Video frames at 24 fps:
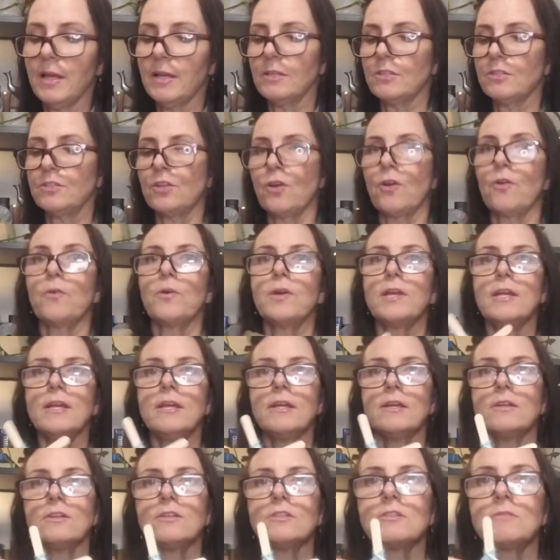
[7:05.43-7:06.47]
So
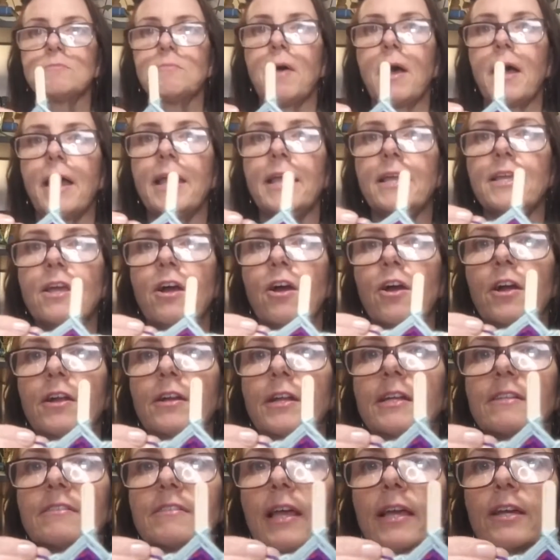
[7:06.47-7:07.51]
here's my yarn
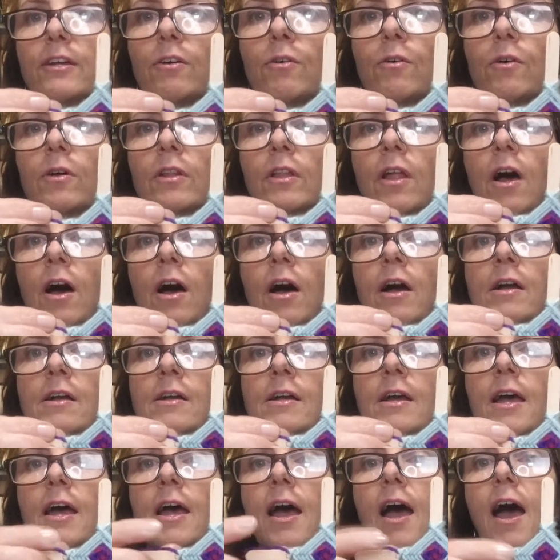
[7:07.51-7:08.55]
as I go
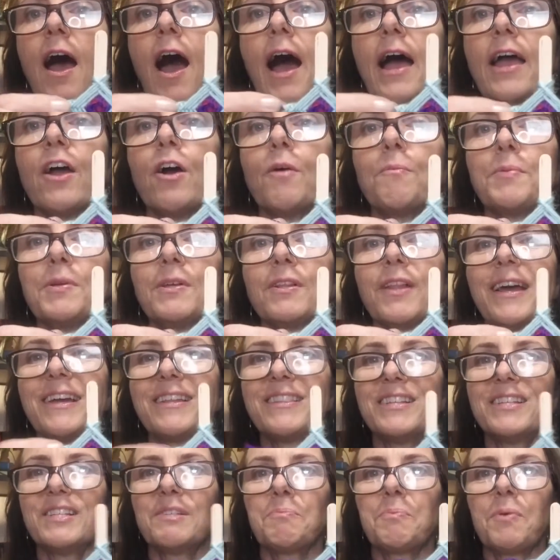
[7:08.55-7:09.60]
along. I hope you
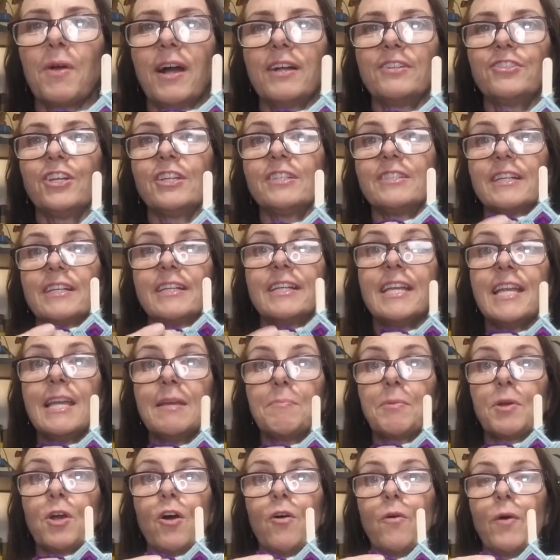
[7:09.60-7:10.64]
like this project and
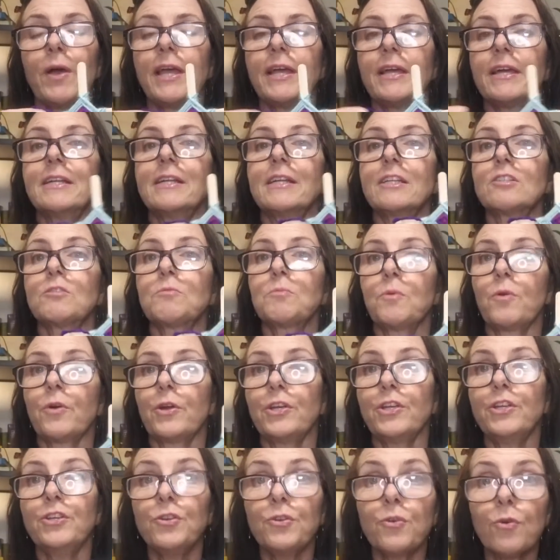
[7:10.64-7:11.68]
keep going and
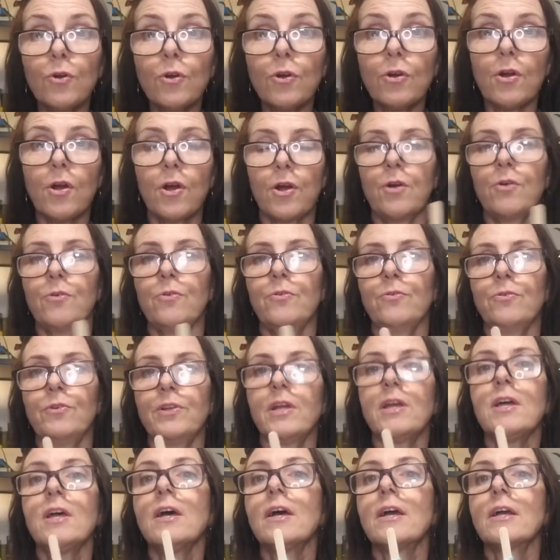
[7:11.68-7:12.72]
exploring your
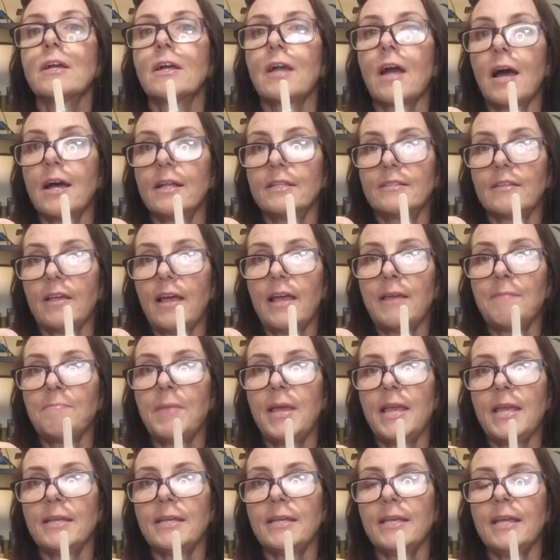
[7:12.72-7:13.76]
own God's Eye
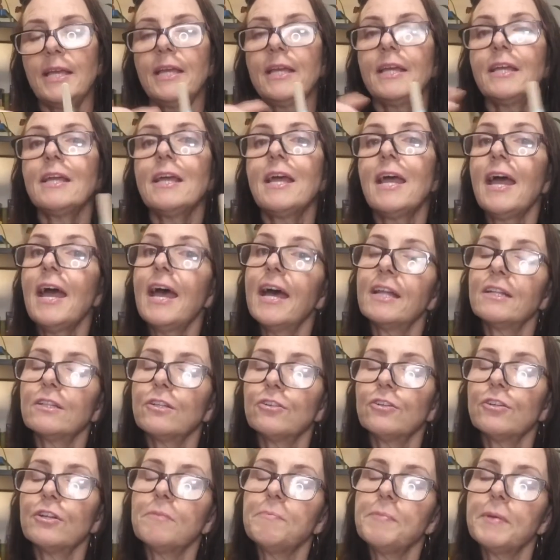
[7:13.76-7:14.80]
making and
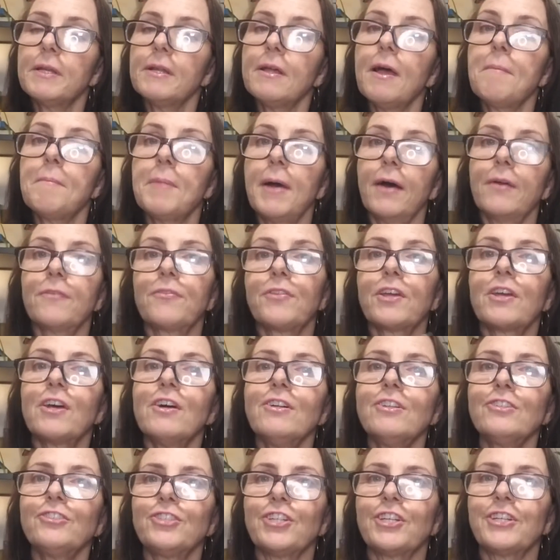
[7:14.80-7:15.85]
learn a bit about the
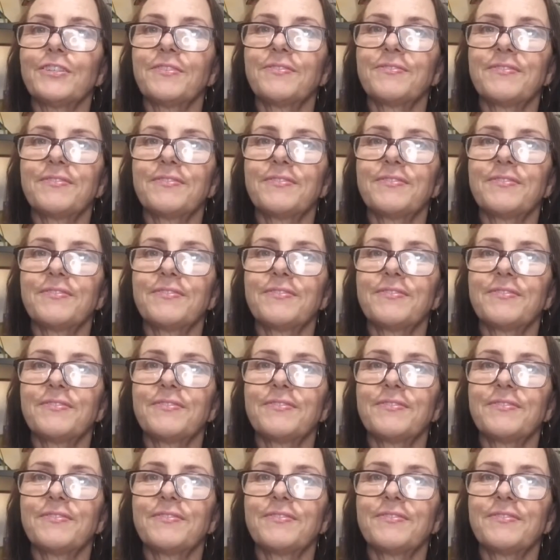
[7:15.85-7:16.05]
culture.